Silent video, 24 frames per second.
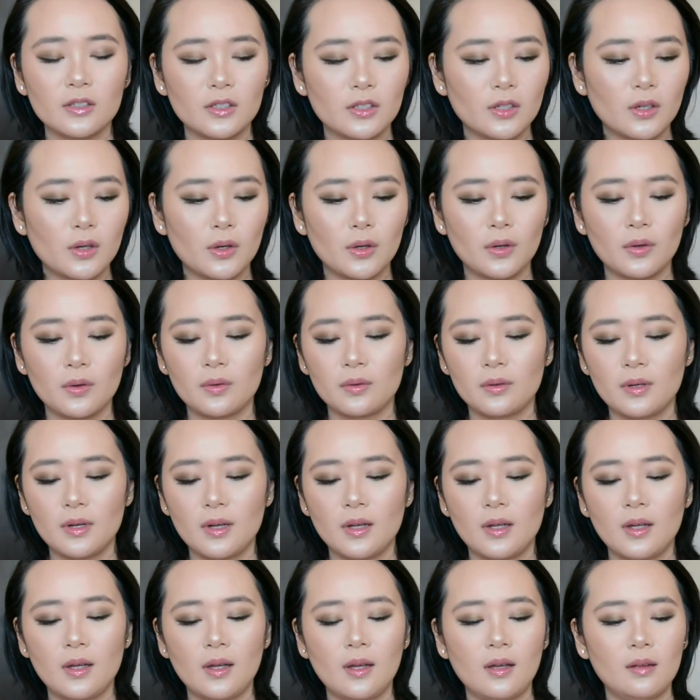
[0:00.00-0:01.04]
So
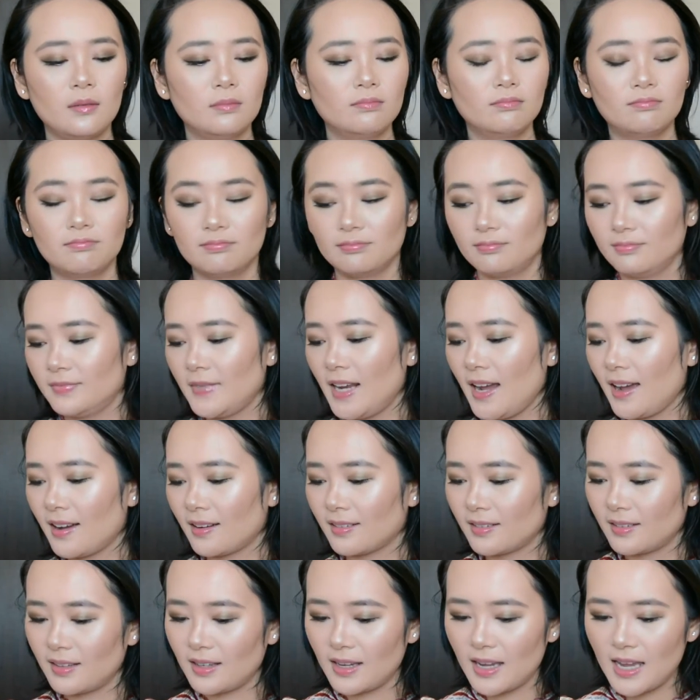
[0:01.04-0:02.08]
yeah,
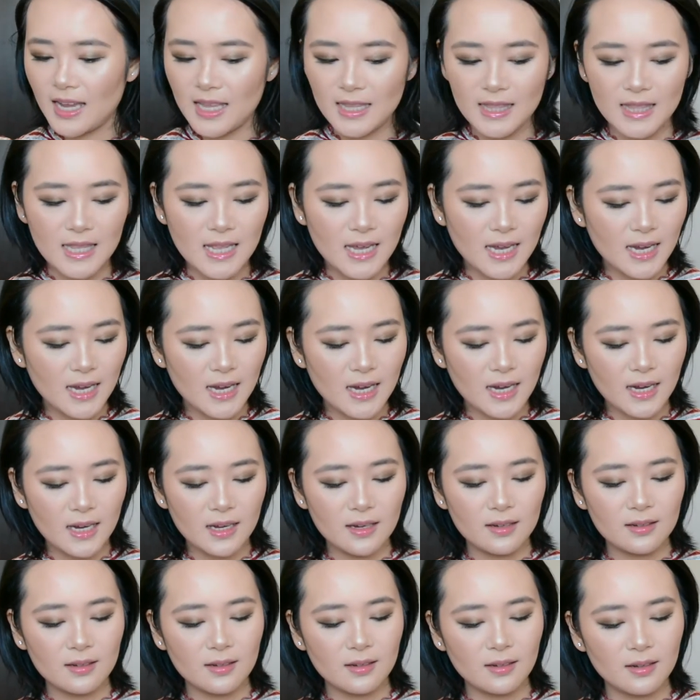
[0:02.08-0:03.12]
and
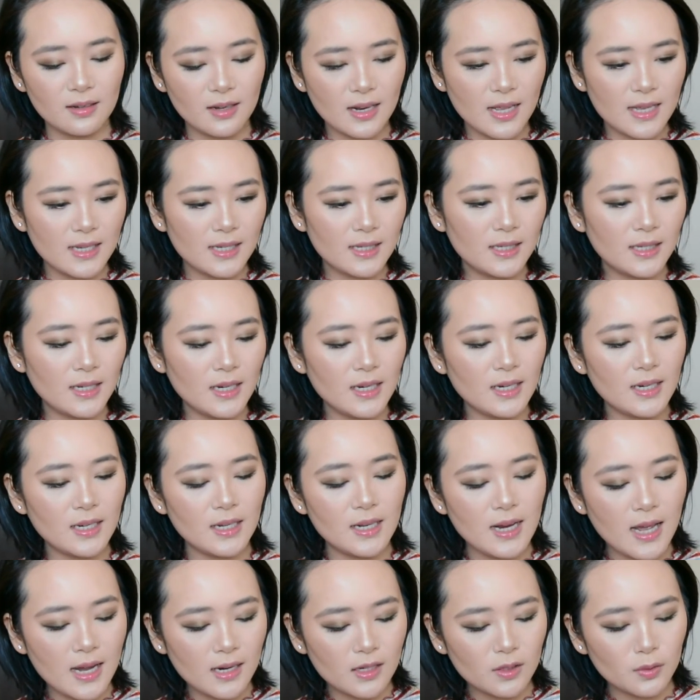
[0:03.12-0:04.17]
then let's see the
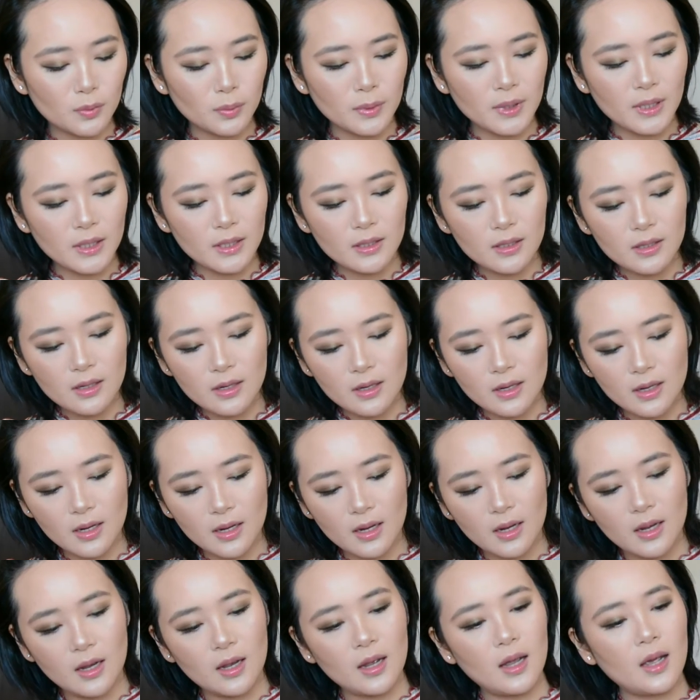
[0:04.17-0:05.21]
next one.
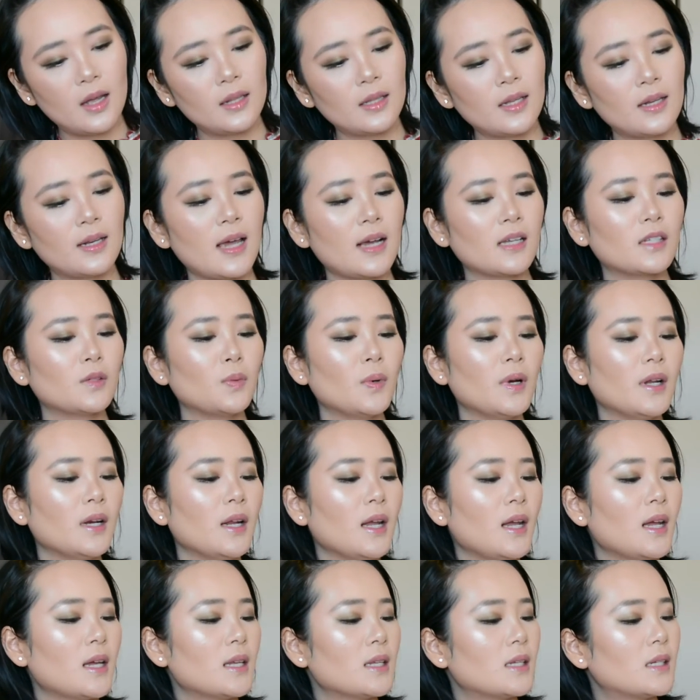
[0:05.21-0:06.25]
The next one
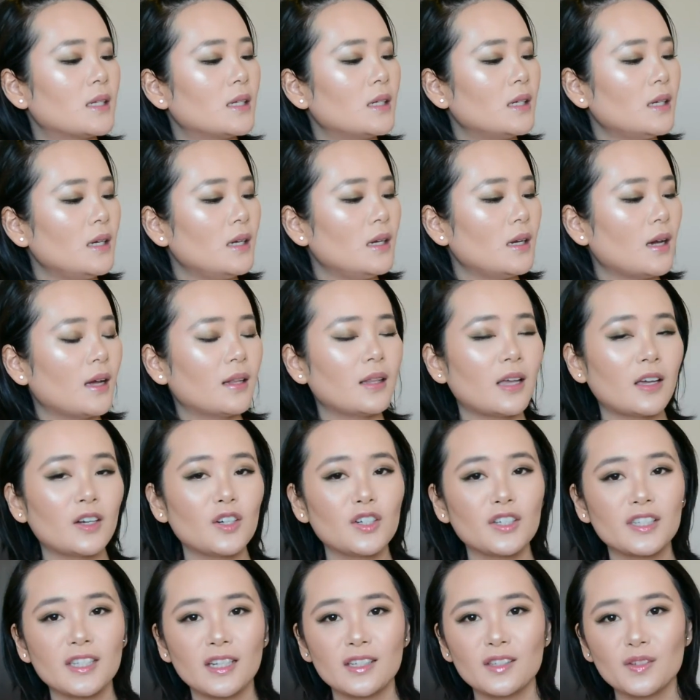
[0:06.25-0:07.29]
is the another
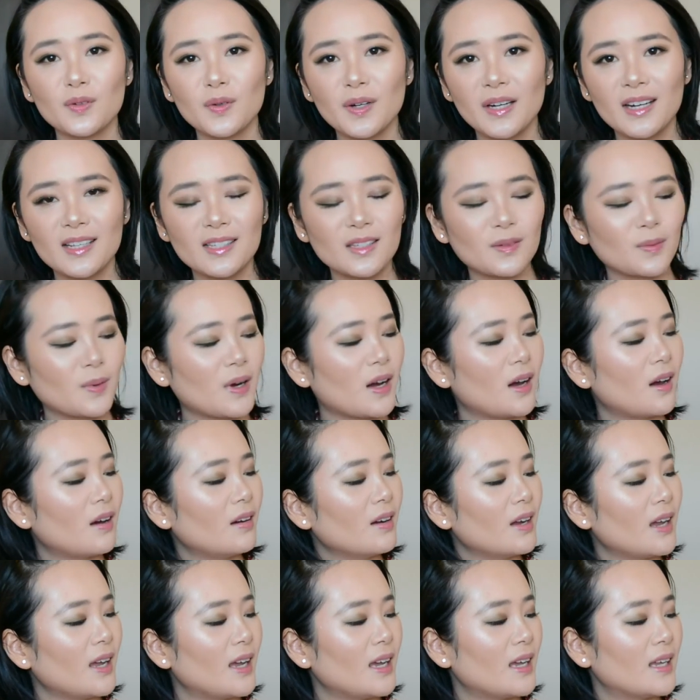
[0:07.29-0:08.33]
sunscreen as well,
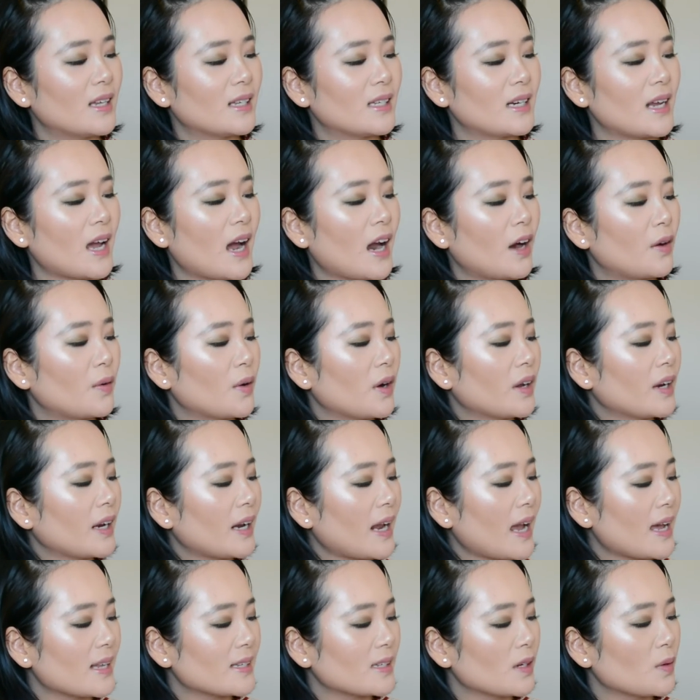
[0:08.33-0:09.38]
is the
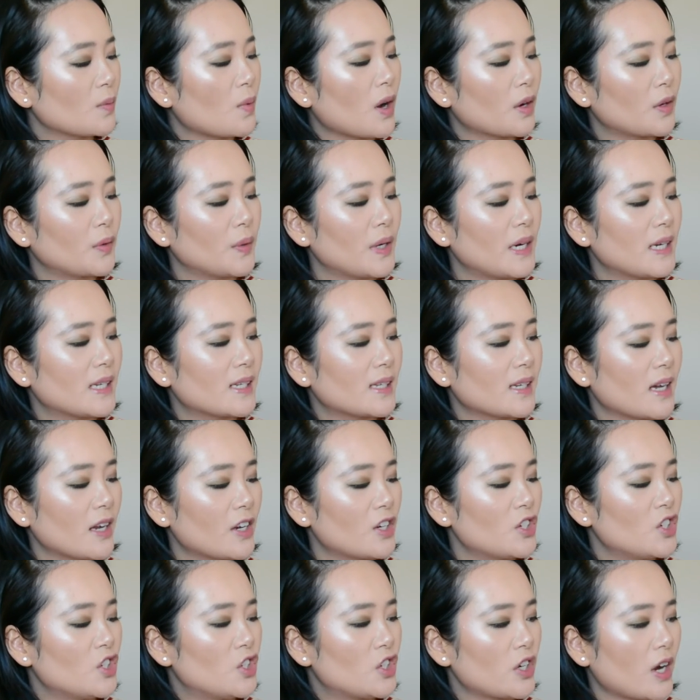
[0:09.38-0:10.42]
Hyaluronic Acid Watery
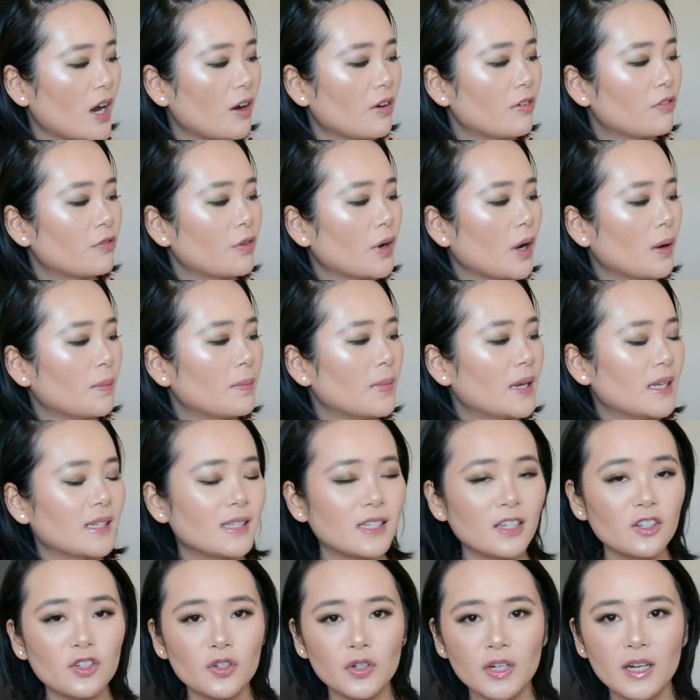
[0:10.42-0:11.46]
Sun Gel from
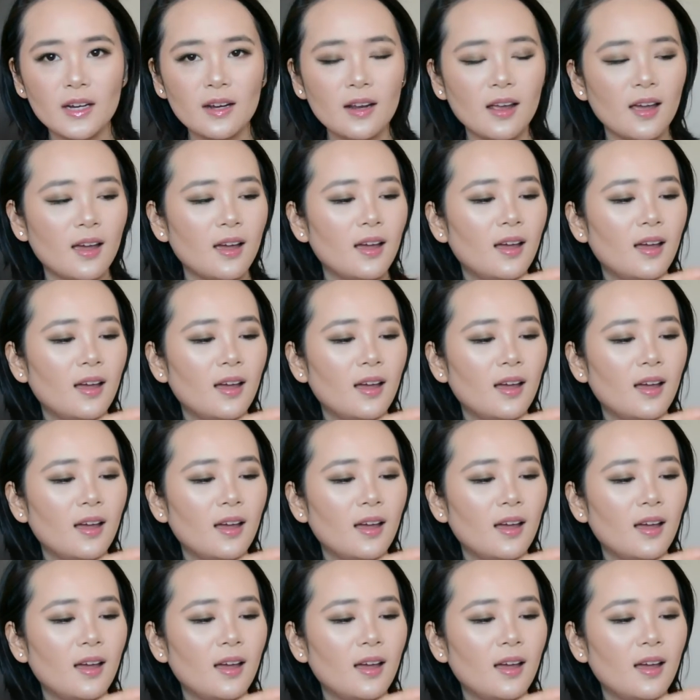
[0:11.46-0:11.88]
Instree.